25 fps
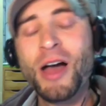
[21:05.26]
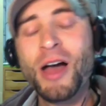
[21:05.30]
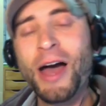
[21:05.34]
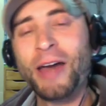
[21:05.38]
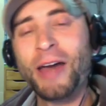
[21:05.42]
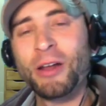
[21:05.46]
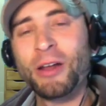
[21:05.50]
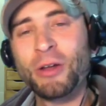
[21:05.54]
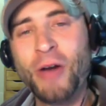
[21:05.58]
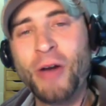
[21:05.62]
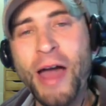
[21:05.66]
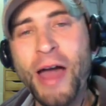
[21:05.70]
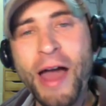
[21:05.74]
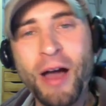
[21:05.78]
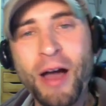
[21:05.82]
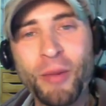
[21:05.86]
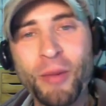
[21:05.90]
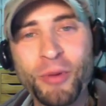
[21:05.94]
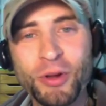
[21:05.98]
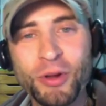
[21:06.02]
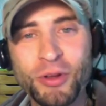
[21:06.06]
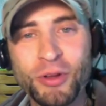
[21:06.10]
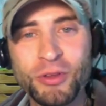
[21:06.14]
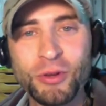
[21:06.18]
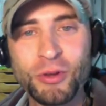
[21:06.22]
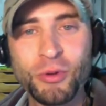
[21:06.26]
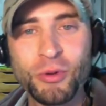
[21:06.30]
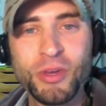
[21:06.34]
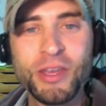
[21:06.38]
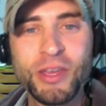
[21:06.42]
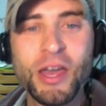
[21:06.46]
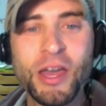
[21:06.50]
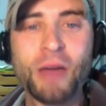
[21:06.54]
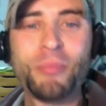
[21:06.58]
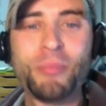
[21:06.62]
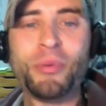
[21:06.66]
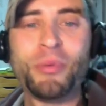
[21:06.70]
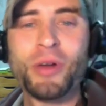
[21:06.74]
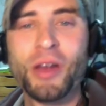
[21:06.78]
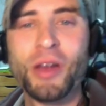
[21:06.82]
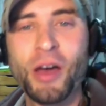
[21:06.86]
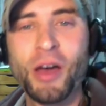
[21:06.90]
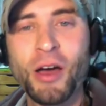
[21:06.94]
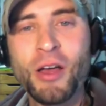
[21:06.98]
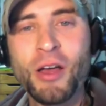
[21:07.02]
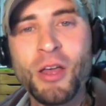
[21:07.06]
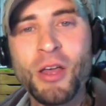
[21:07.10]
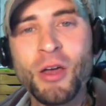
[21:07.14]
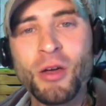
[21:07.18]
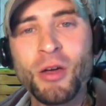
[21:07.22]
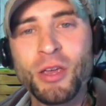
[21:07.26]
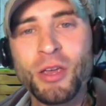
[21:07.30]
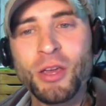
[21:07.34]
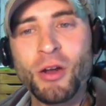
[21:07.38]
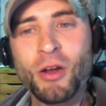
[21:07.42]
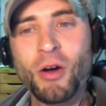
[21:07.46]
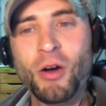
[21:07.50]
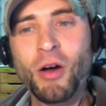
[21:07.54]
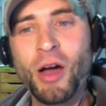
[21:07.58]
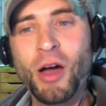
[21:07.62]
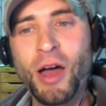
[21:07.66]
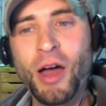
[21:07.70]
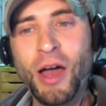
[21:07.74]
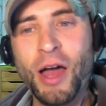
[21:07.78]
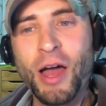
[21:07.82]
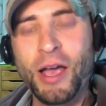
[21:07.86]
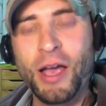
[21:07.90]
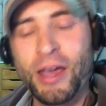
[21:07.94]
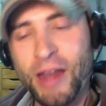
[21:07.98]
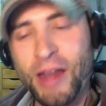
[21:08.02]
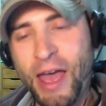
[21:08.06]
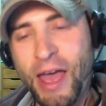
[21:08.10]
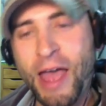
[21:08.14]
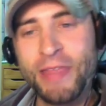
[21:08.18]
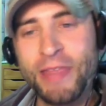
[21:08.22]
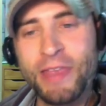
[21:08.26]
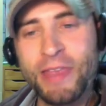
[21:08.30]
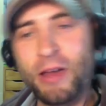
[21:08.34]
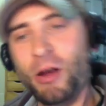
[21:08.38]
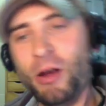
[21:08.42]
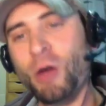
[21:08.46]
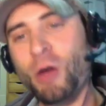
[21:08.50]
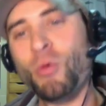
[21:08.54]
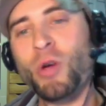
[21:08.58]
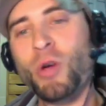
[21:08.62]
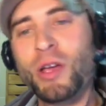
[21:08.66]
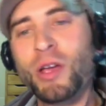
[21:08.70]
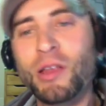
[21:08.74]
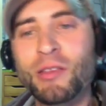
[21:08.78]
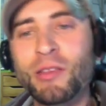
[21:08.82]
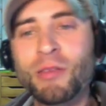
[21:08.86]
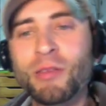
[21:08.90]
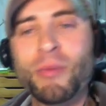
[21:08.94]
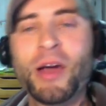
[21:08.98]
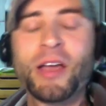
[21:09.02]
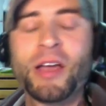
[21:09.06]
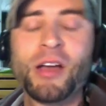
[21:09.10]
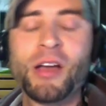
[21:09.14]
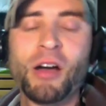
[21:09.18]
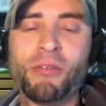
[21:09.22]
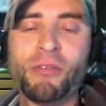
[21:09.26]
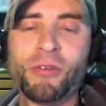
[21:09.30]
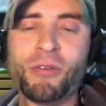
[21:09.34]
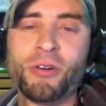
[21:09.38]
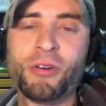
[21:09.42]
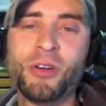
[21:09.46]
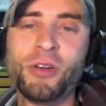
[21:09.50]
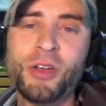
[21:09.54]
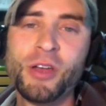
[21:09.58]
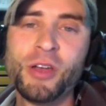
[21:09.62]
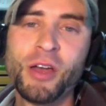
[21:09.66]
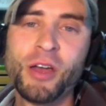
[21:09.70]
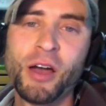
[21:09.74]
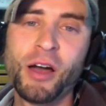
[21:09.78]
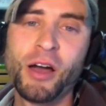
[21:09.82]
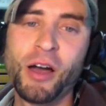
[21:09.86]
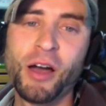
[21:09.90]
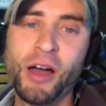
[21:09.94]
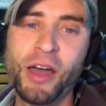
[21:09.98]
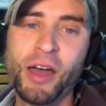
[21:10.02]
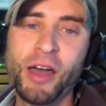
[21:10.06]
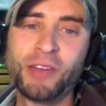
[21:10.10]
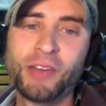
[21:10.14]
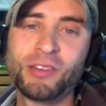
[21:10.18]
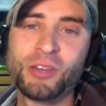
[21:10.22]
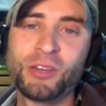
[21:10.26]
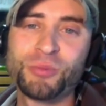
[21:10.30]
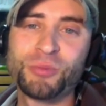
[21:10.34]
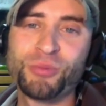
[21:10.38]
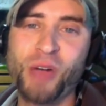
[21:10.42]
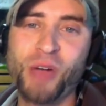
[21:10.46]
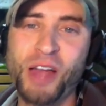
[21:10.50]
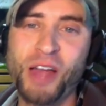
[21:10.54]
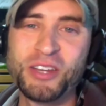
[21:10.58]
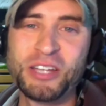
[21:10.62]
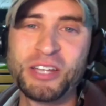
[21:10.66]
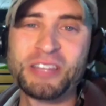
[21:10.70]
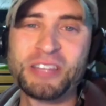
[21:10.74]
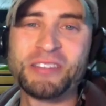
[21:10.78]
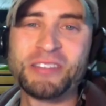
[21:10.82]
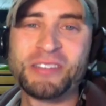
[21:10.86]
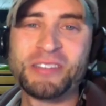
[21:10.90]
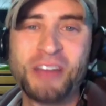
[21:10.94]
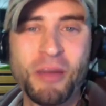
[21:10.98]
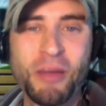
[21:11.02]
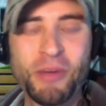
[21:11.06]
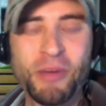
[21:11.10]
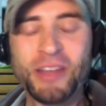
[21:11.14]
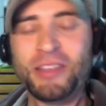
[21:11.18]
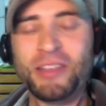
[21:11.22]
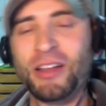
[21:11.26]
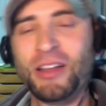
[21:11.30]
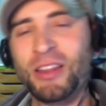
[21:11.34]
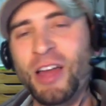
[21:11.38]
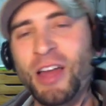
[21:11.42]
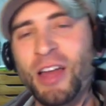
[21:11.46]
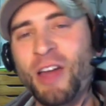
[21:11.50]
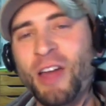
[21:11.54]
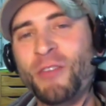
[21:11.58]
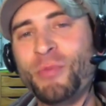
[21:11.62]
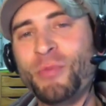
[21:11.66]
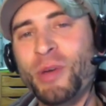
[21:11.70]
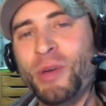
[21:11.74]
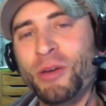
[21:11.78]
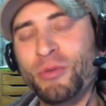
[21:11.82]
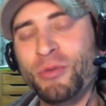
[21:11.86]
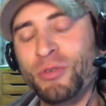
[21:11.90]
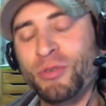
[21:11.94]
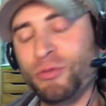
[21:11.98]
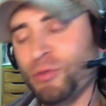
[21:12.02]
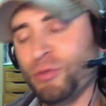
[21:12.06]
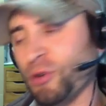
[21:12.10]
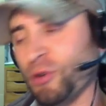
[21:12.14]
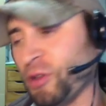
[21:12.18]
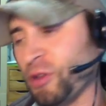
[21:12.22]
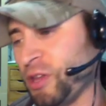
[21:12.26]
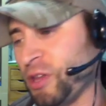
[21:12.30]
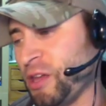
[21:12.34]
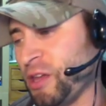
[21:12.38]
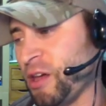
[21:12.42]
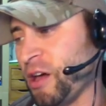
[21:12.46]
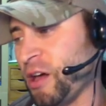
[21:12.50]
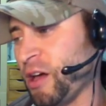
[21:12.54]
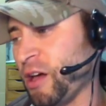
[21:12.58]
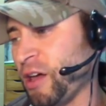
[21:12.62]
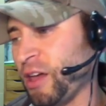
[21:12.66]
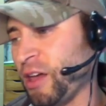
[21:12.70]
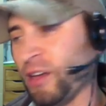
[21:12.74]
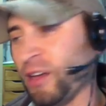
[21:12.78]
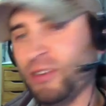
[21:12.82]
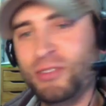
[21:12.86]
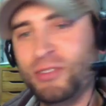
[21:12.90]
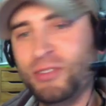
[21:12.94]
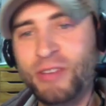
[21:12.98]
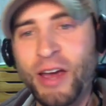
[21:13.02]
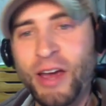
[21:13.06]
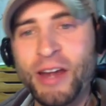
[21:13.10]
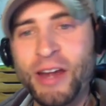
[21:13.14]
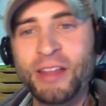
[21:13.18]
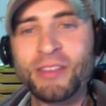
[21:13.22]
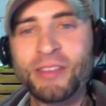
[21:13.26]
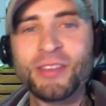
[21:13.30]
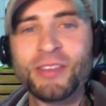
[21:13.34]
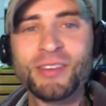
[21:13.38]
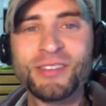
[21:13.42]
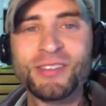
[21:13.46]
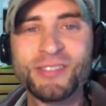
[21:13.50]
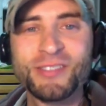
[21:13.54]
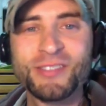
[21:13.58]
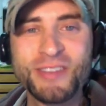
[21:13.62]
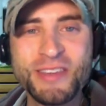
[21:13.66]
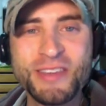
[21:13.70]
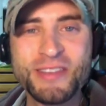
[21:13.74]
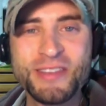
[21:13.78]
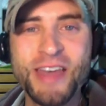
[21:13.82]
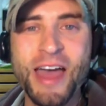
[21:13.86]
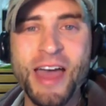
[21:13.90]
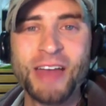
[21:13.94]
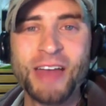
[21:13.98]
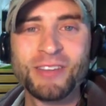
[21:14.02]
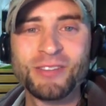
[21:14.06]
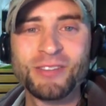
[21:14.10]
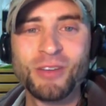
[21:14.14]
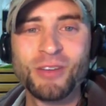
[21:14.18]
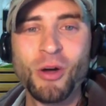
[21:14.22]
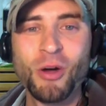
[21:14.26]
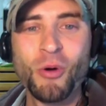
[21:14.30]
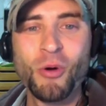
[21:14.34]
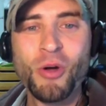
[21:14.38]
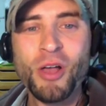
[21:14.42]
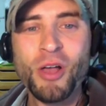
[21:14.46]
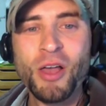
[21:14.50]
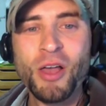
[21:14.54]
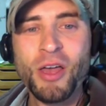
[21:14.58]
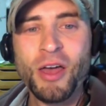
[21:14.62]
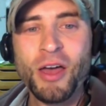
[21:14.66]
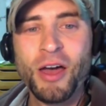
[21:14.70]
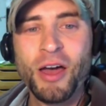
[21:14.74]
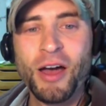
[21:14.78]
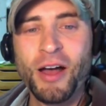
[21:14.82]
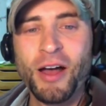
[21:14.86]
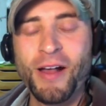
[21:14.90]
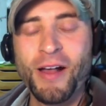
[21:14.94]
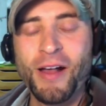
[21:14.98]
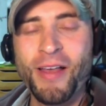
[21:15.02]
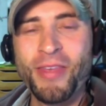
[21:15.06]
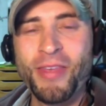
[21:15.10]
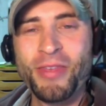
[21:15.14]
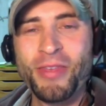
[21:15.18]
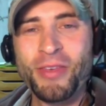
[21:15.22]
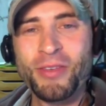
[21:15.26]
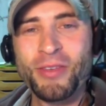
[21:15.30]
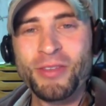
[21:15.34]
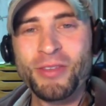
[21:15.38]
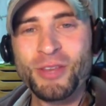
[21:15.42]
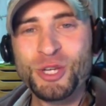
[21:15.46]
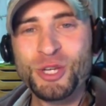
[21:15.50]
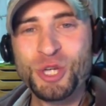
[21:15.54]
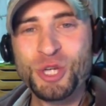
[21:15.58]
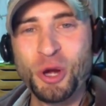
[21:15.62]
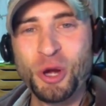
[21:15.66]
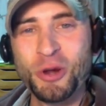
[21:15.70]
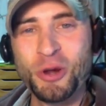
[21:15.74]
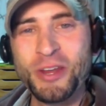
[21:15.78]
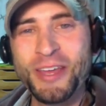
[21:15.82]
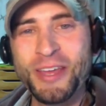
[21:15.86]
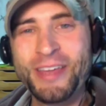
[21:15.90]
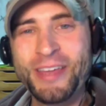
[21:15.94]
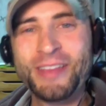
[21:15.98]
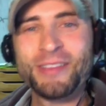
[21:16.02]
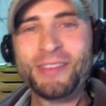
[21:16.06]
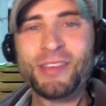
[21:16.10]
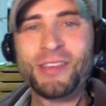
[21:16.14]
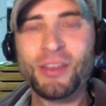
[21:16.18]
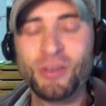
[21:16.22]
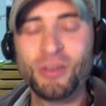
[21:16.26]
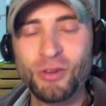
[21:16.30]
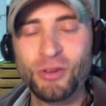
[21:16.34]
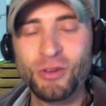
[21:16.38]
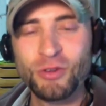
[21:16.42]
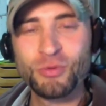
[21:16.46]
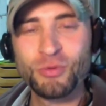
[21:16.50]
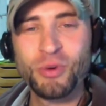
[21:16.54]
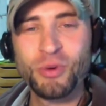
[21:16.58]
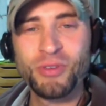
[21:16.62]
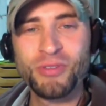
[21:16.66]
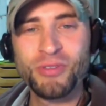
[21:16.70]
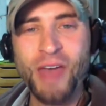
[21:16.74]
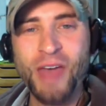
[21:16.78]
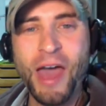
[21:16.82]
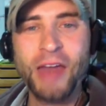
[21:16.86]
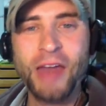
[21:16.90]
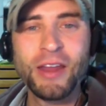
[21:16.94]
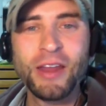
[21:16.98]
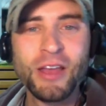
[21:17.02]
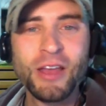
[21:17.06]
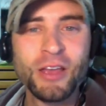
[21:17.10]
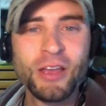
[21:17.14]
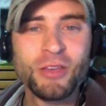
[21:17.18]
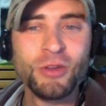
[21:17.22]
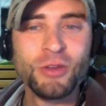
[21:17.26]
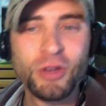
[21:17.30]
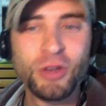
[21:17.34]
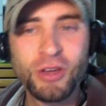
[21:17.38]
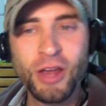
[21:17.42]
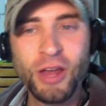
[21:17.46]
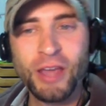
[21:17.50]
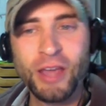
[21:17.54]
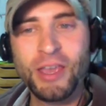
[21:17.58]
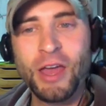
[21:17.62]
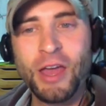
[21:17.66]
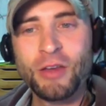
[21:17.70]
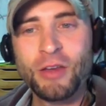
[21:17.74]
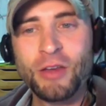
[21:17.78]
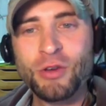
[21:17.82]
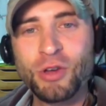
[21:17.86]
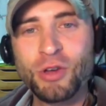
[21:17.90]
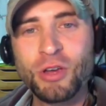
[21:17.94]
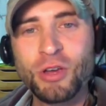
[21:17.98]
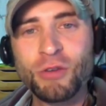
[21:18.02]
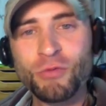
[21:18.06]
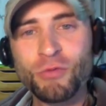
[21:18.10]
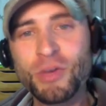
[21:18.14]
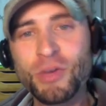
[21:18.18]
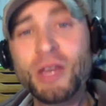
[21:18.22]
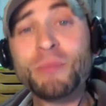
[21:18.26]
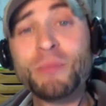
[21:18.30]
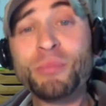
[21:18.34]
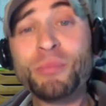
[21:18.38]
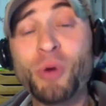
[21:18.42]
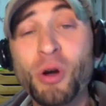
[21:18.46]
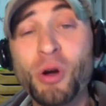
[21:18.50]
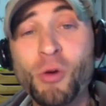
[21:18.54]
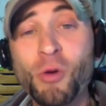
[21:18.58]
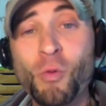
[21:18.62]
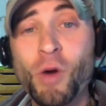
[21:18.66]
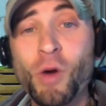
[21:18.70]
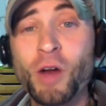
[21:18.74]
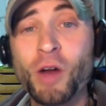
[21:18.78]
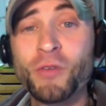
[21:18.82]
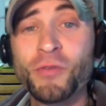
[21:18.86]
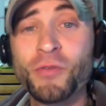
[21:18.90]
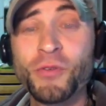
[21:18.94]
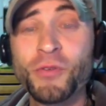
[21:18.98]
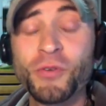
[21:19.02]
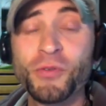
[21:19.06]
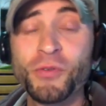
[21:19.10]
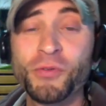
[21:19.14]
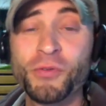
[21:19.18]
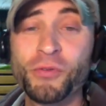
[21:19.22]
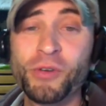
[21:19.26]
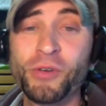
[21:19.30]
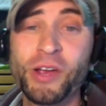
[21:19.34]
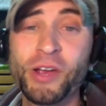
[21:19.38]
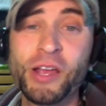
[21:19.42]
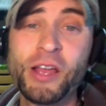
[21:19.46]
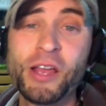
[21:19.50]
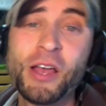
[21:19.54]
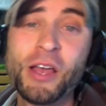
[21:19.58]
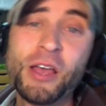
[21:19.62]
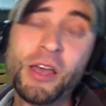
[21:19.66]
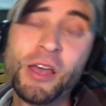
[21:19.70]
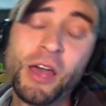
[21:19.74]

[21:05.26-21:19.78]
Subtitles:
don't know how I'm going to do it yet, but I got to add that artwork into my cover as this project is coming to life. But it was really exciting to see that. So the journey continues with that. You can read book 1 for free.